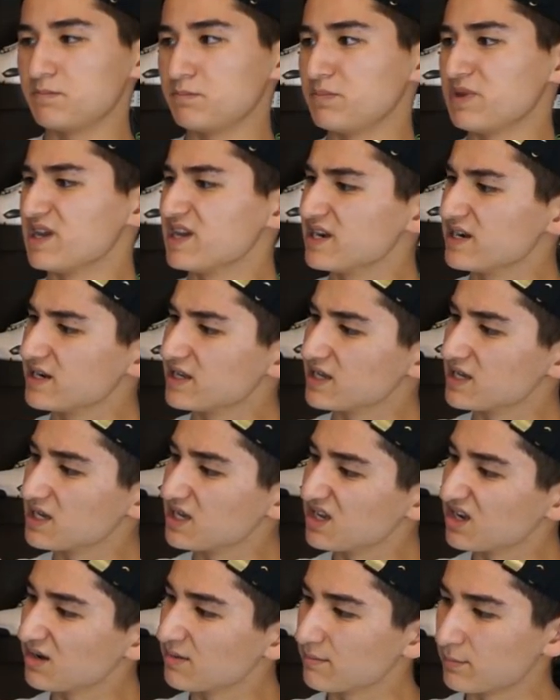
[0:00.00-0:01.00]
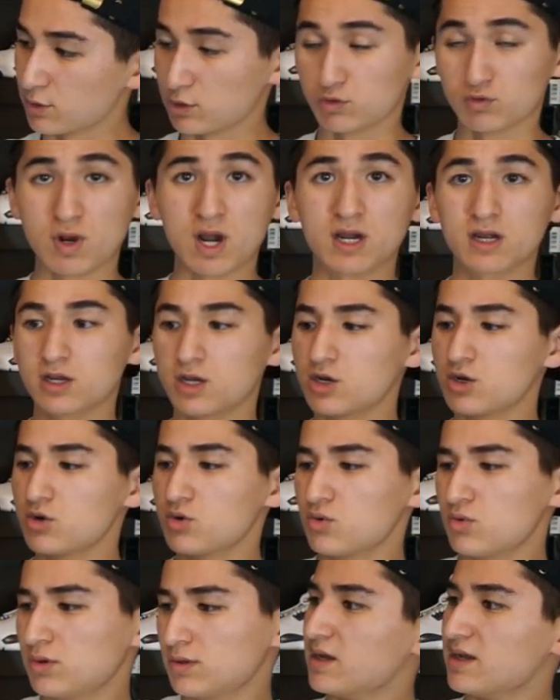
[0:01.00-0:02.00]
made in
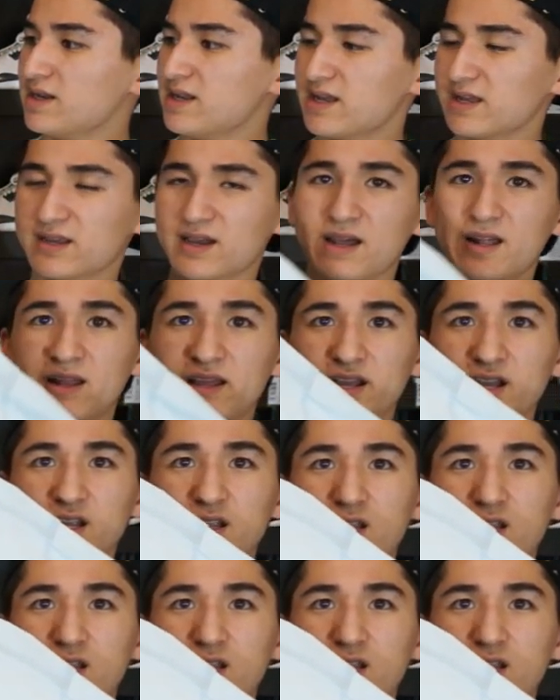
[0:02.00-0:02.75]
Morocco. And yeah, kind of like